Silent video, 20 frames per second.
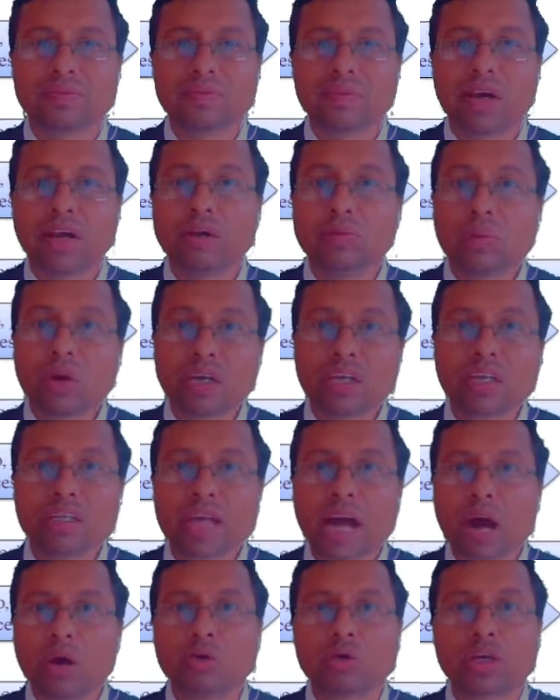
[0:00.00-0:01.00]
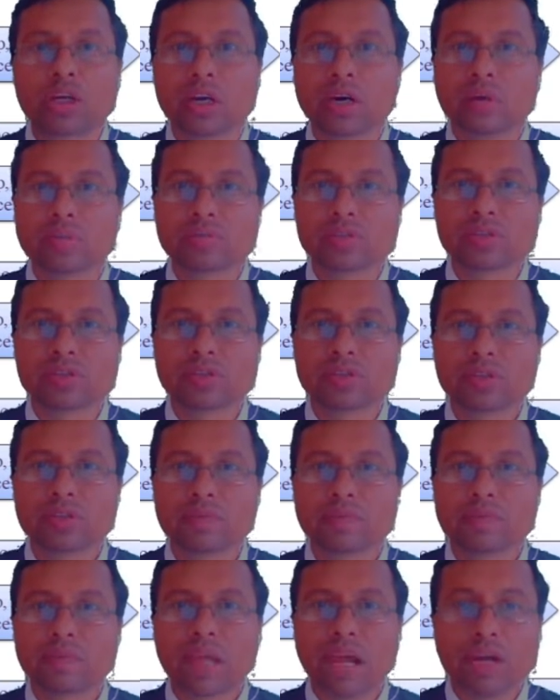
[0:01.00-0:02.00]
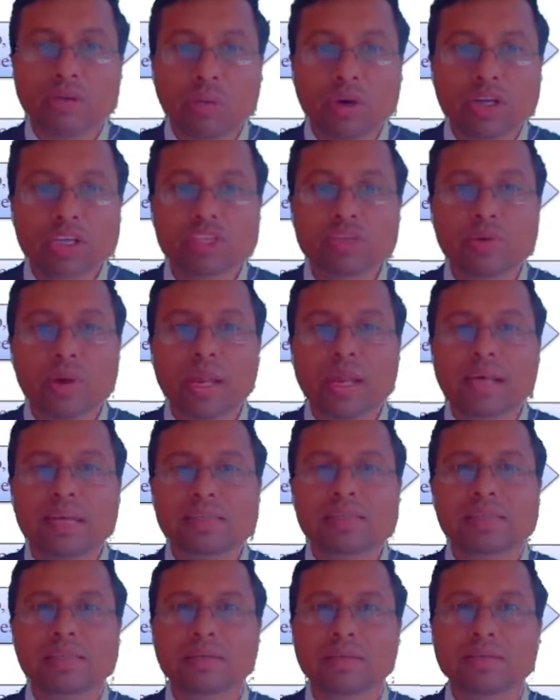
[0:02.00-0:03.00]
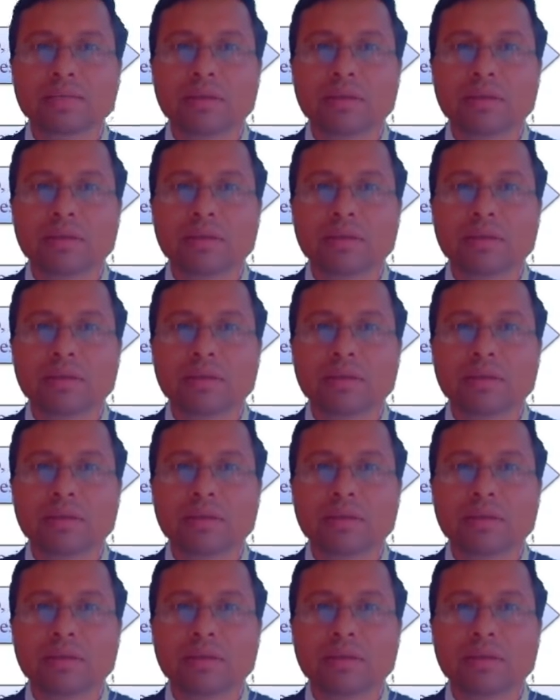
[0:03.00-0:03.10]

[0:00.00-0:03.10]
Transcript: and what are the outcomes, and what is your lesson.